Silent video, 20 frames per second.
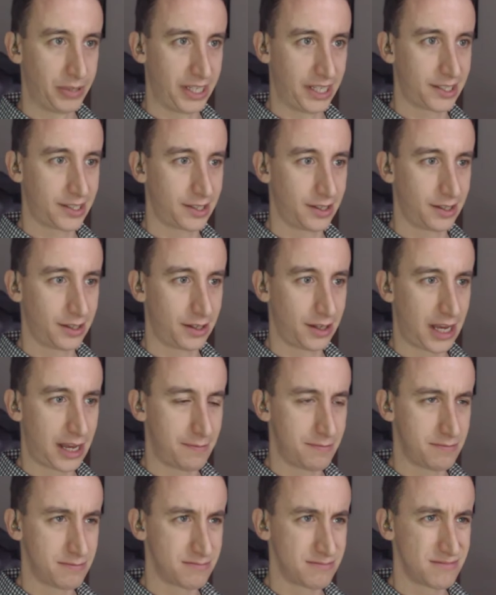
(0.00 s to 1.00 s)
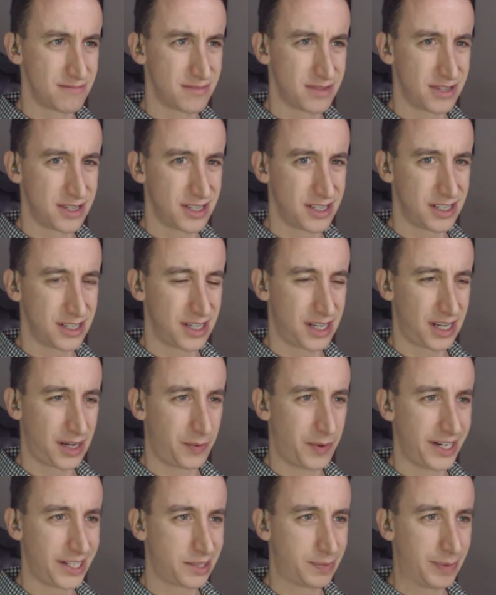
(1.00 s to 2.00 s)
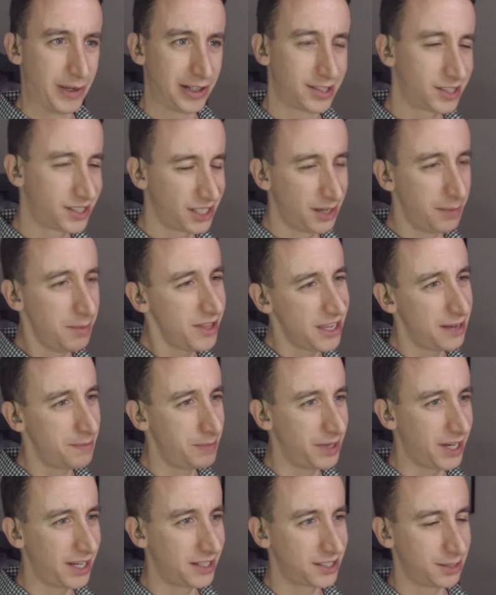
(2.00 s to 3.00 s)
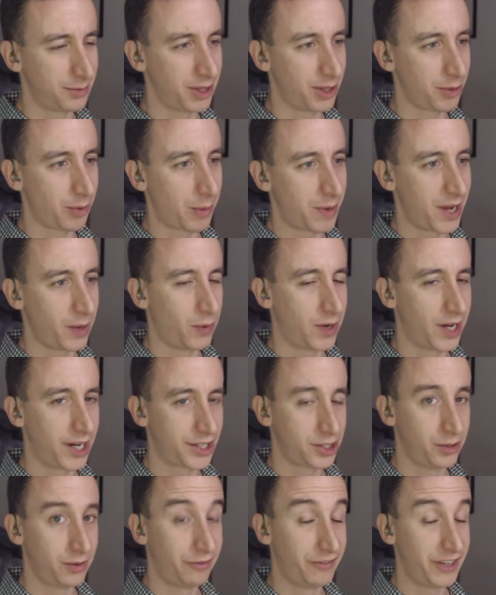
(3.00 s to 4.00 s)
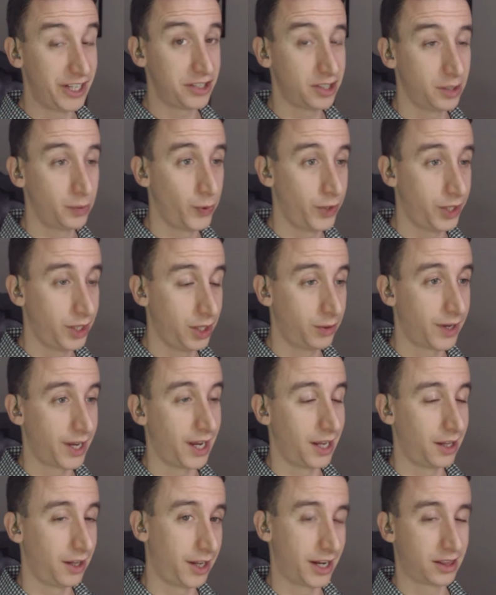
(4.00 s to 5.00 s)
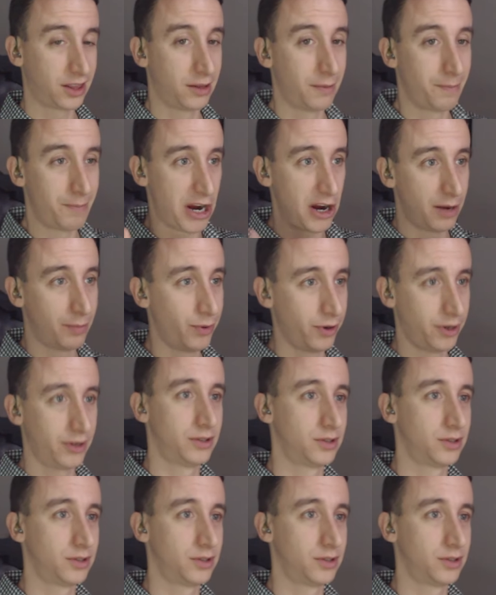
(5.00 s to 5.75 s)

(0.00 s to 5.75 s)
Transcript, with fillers: but I'm I want to spare some of them because some of them I might want to eventually relocate, like the Berry